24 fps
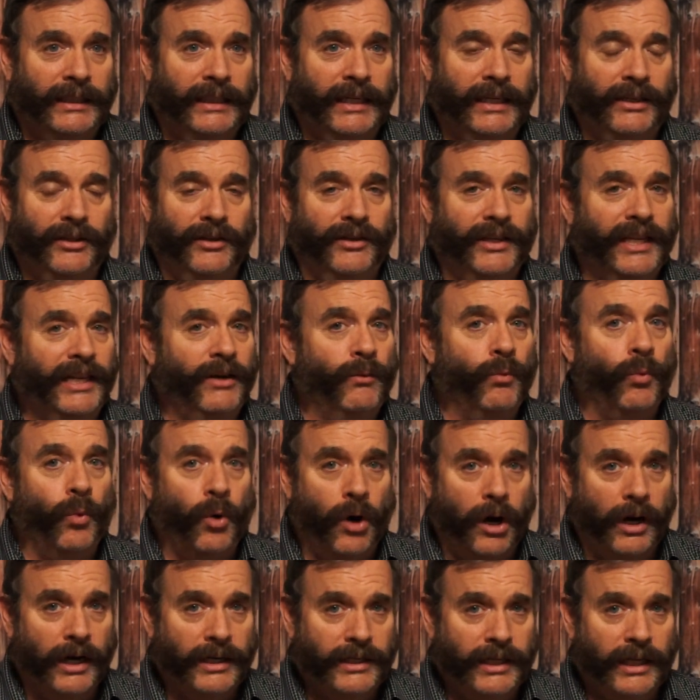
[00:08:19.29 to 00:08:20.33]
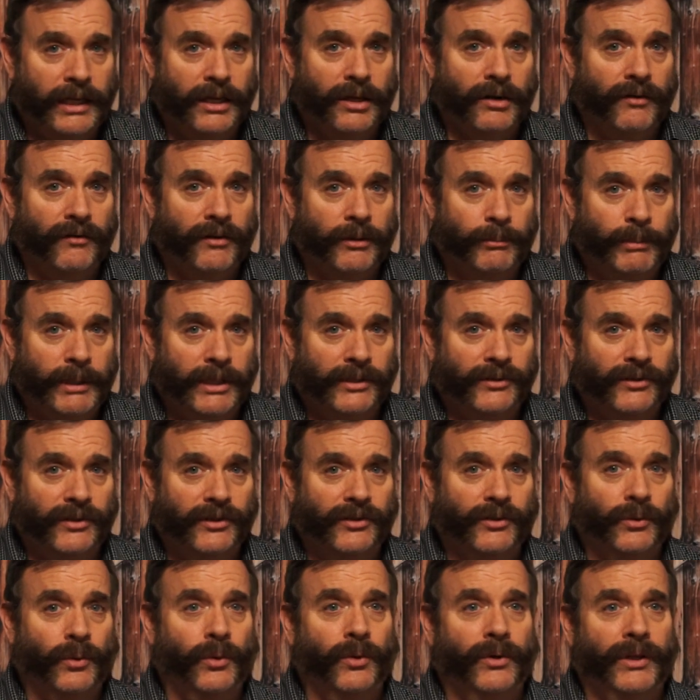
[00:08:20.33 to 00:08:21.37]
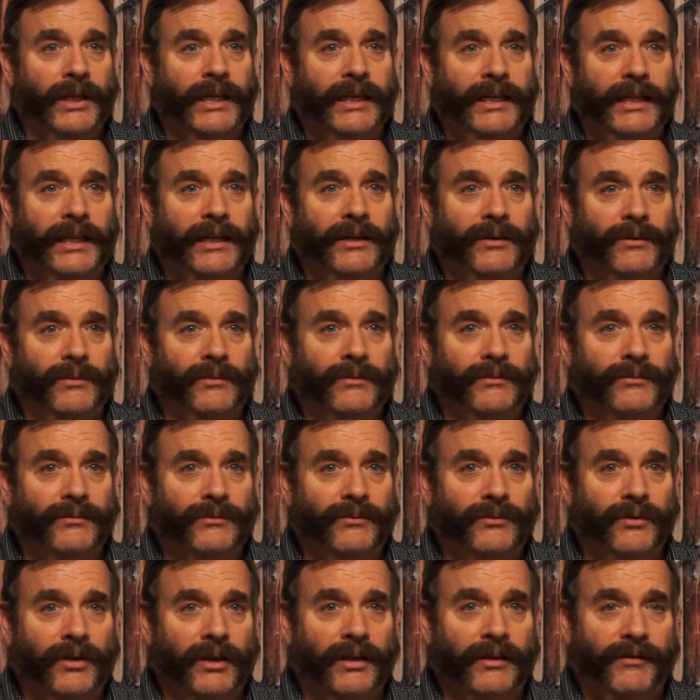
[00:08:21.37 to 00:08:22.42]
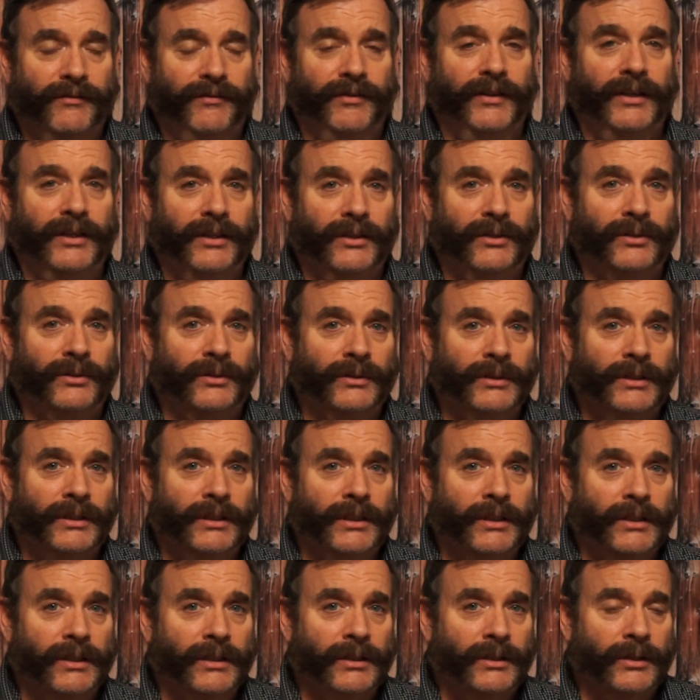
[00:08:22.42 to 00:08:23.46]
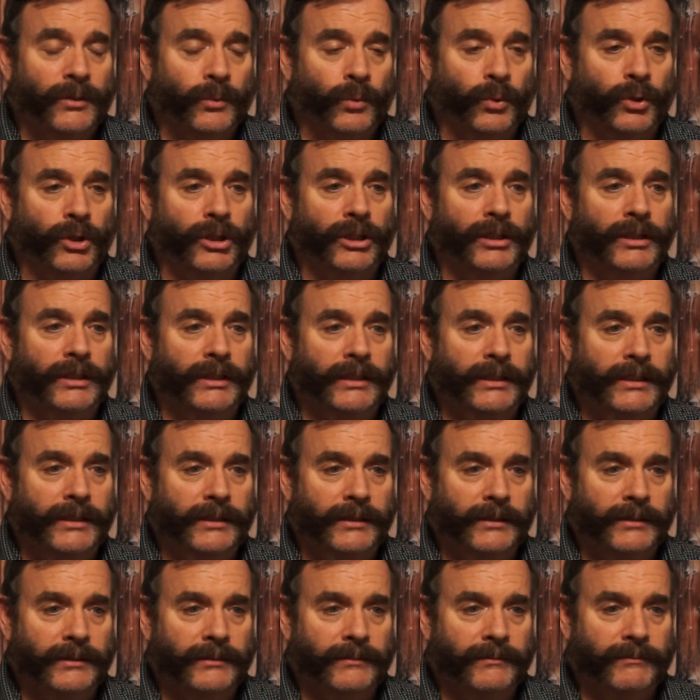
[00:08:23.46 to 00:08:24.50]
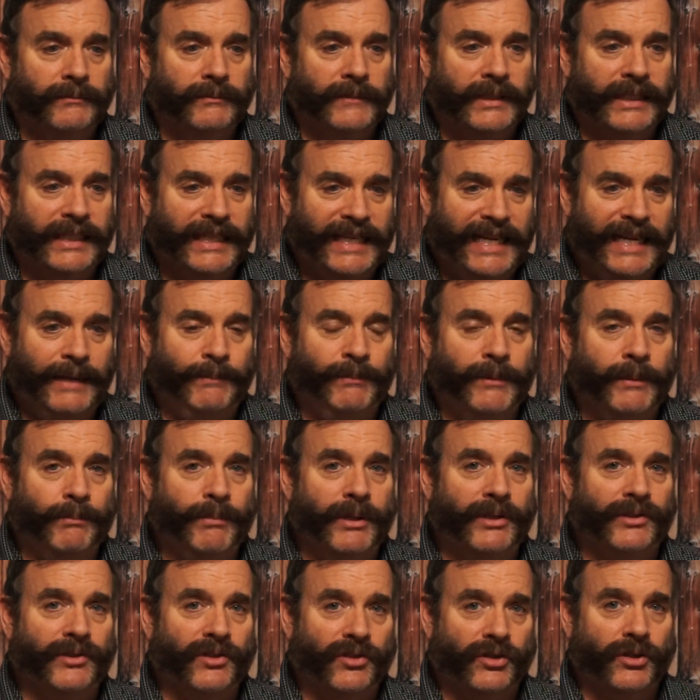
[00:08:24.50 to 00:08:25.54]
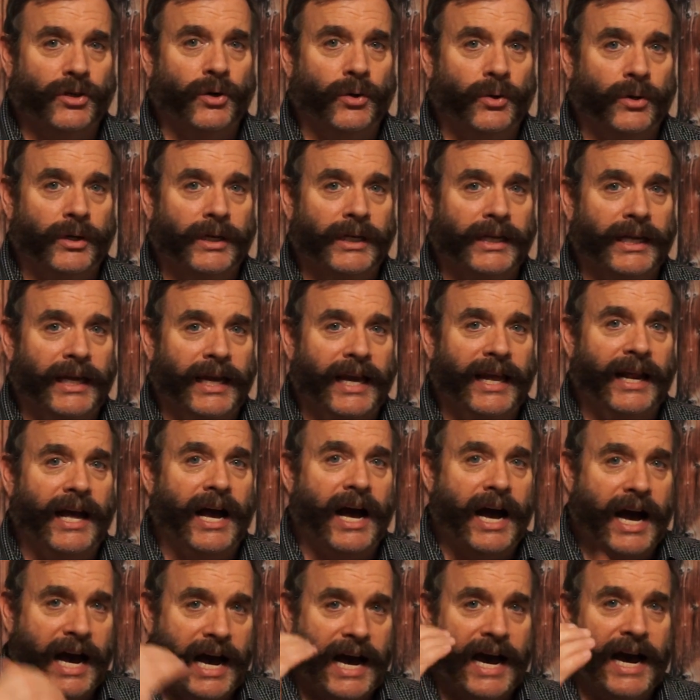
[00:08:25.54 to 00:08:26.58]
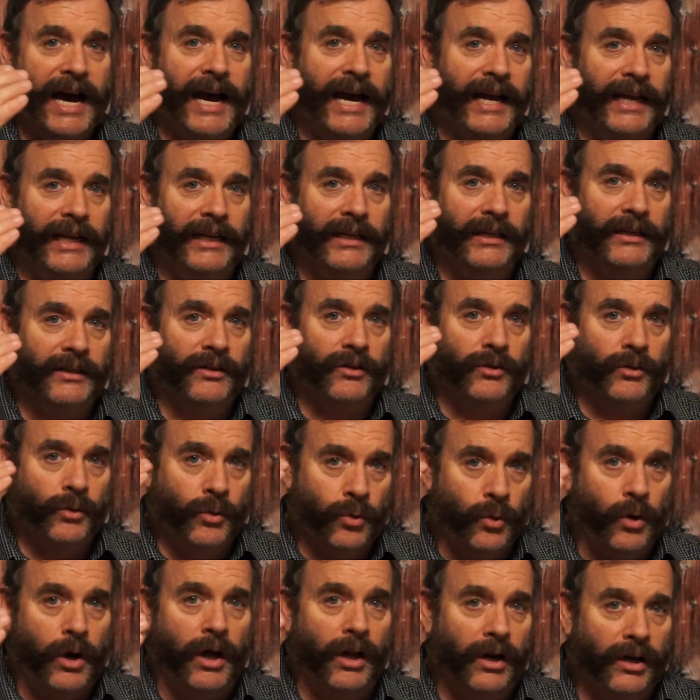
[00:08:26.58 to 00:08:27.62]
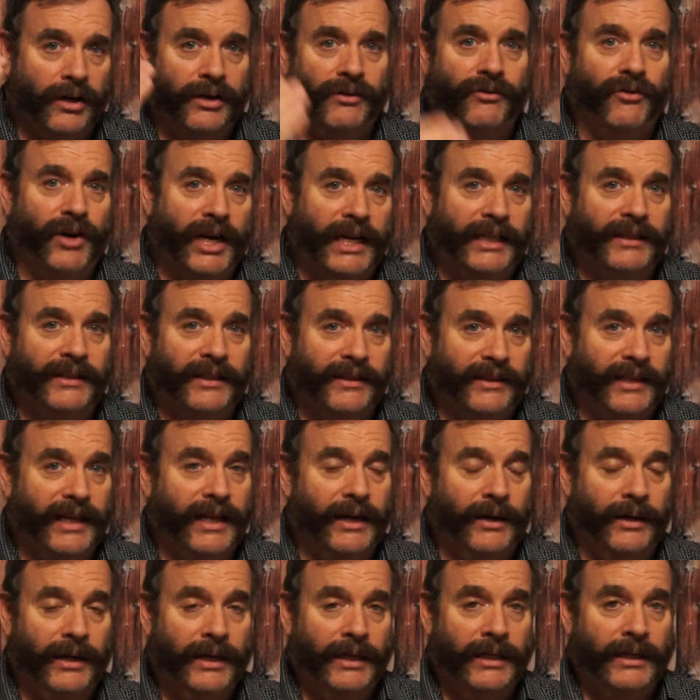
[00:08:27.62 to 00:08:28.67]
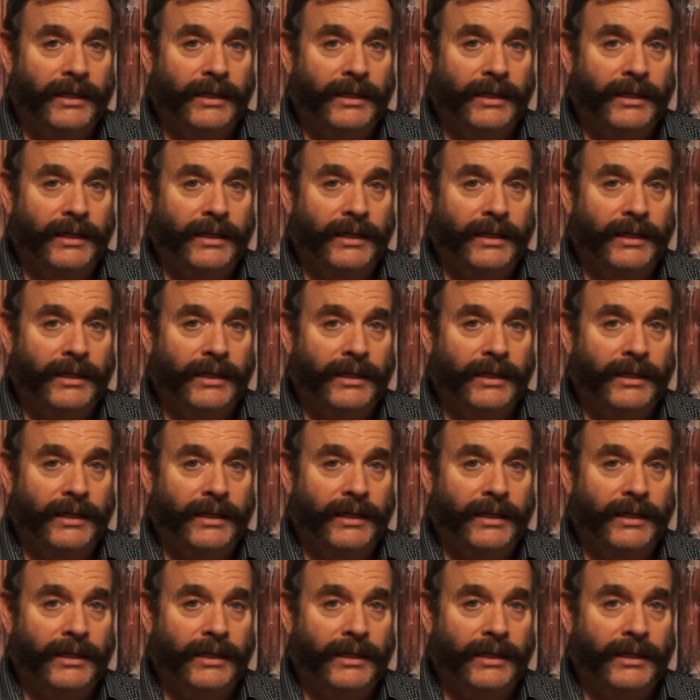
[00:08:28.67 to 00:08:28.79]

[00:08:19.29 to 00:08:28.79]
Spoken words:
either didn't want to take over the business, or they didn't really feel would keep the business going at a high quality rate that they